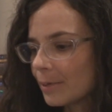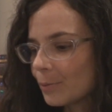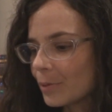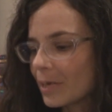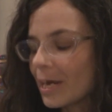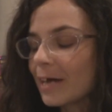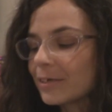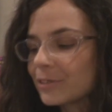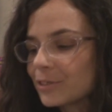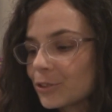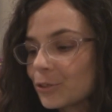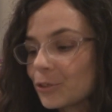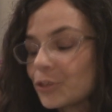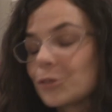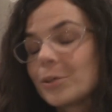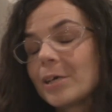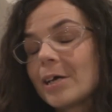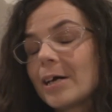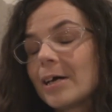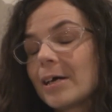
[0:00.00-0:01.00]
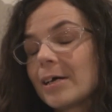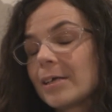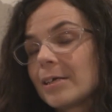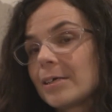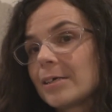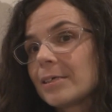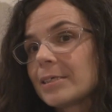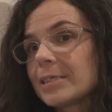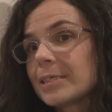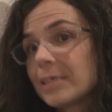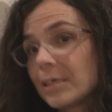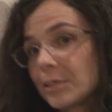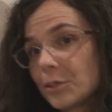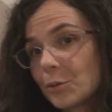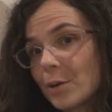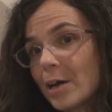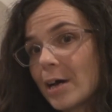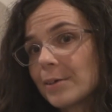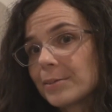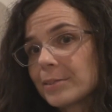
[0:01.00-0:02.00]
when I had surgery, I had a
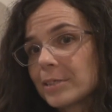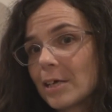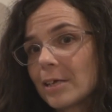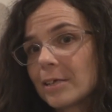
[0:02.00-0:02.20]
skin graft